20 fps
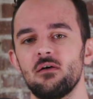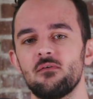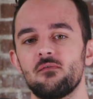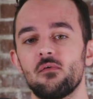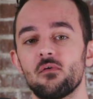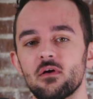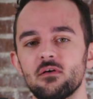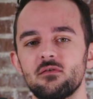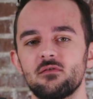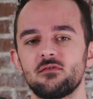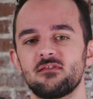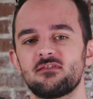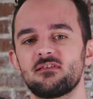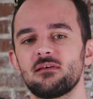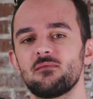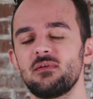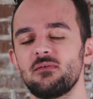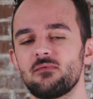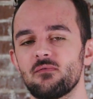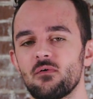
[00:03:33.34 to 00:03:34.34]
four hundred
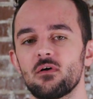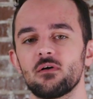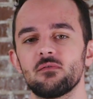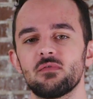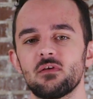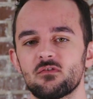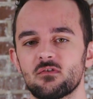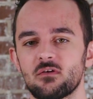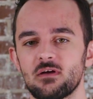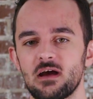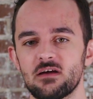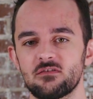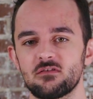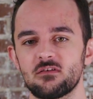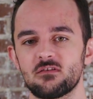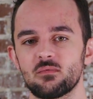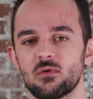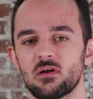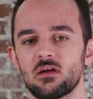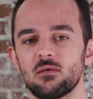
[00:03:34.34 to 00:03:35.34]
seventy-four of those
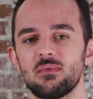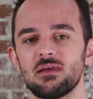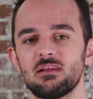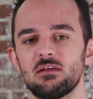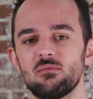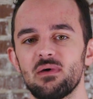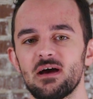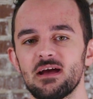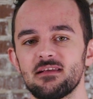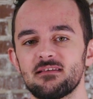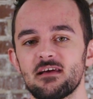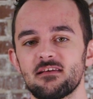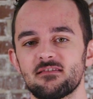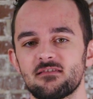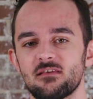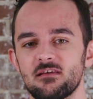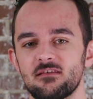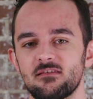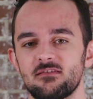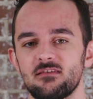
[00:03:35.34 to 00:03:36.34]
crashes were committed by
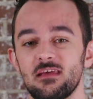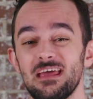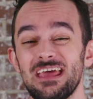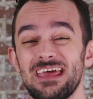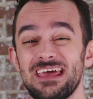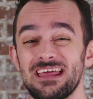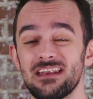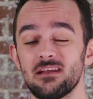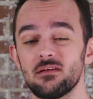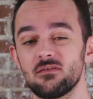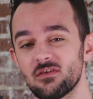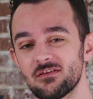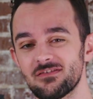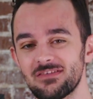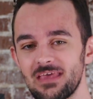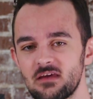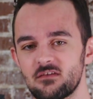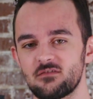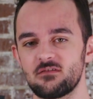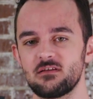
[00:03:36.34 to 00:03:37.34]
Teslas, and just
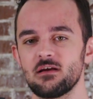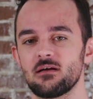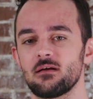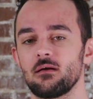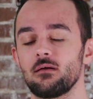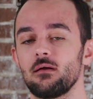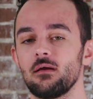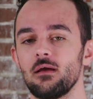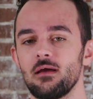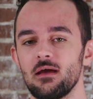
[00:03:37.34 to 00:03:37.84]
last year,